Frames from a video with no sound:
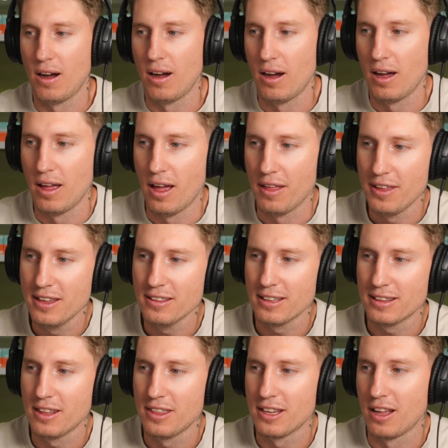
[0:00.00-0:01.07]
I think like
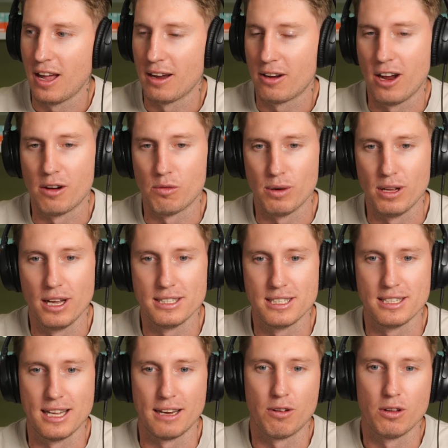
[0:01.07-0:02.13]
the thing that I kind of realized is
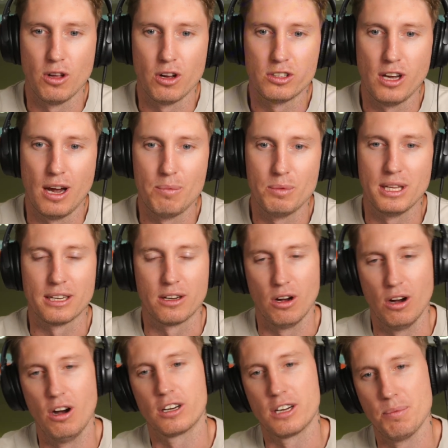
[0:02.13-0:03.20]
like for a long time we're like,
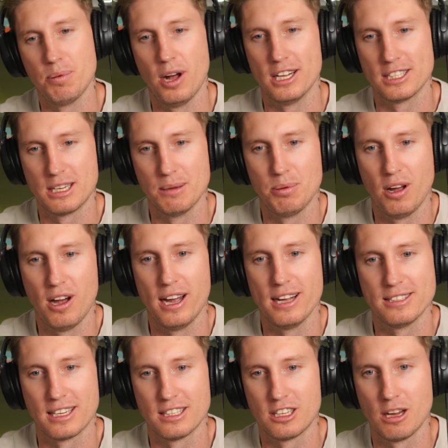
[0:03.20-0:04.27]
oh, compliance,
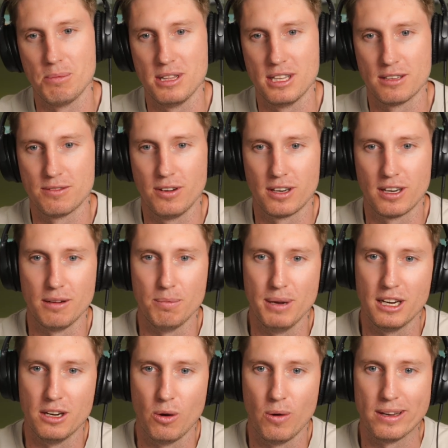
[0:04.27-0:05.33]
like it's going to be this fucking big
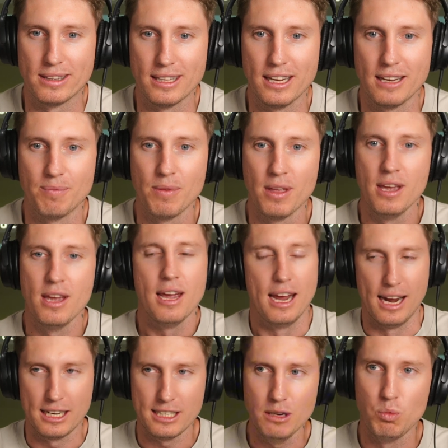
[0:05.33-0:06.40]
annoying thing. It
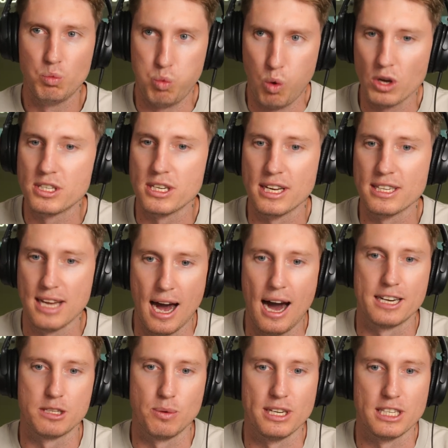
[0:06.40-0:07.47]
actually wasn't as hard
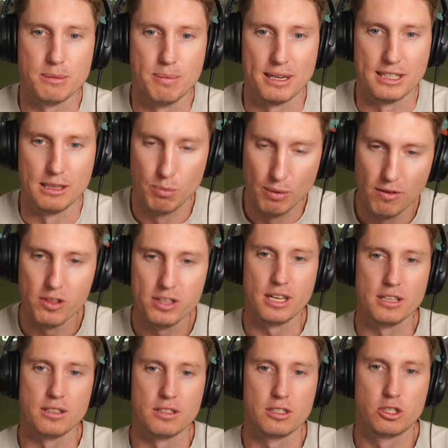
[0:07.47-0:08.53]
as we expected. We've only
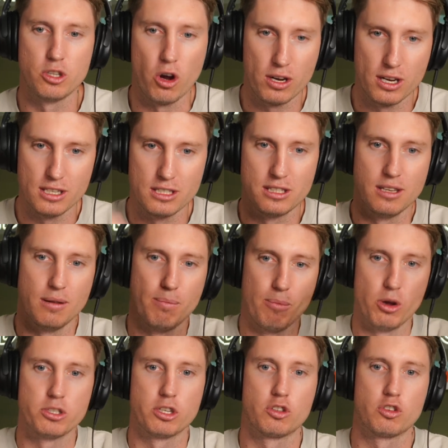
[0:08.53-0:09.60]
done SOC is the
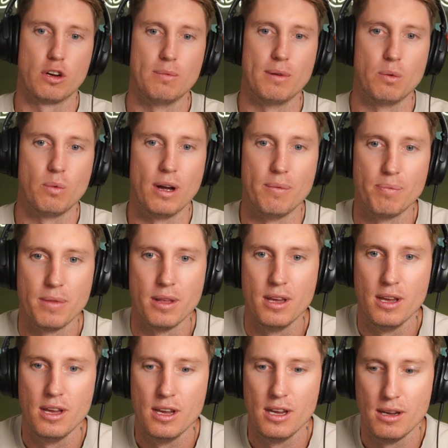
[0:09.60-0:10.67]
most extreme we went,
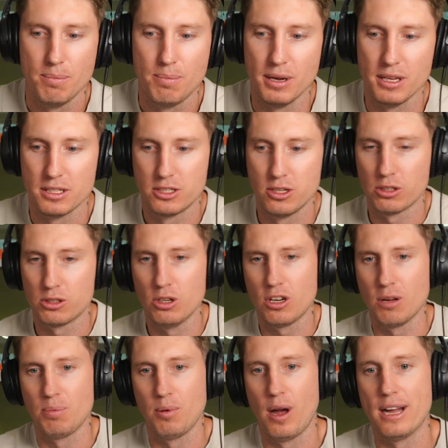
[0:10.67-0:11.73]
but SOC 2
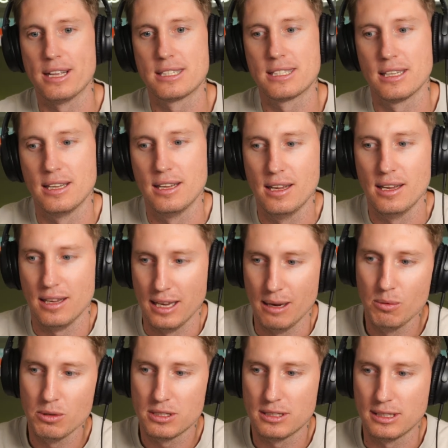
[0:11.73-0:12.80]
compliance, it
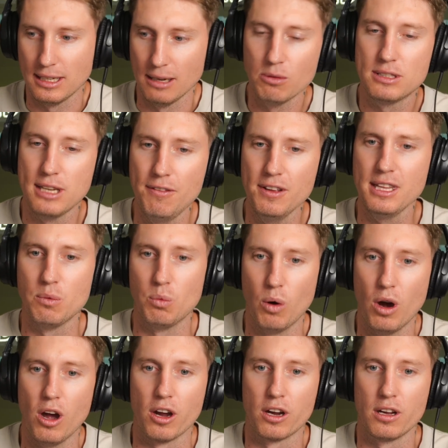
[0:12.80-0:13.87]
was definitely
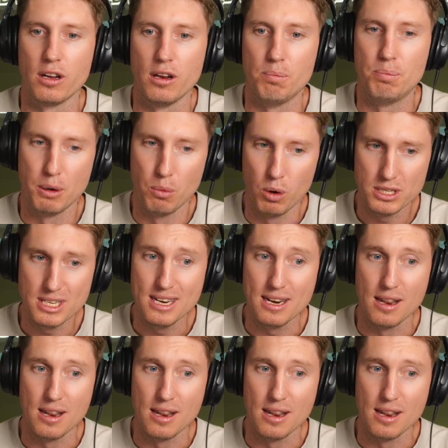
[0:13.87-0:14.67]
work, but it wasn't